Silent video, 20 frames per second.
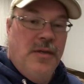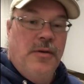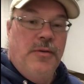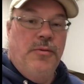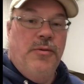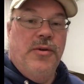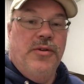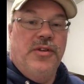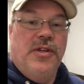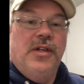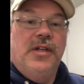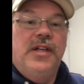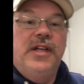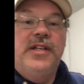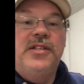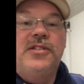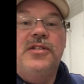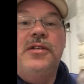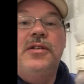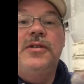with the
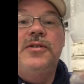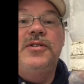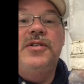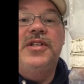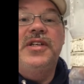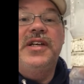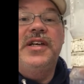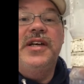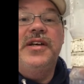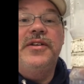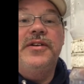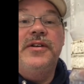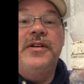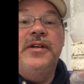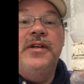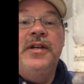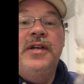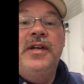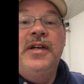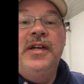lids glued together
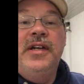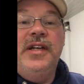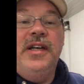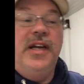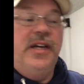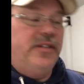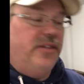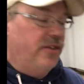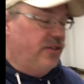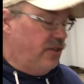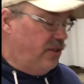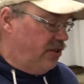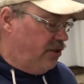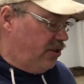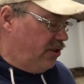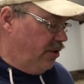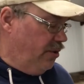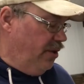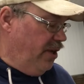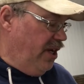and there's a
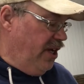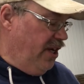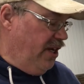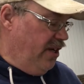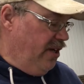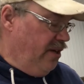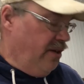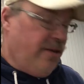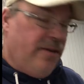screen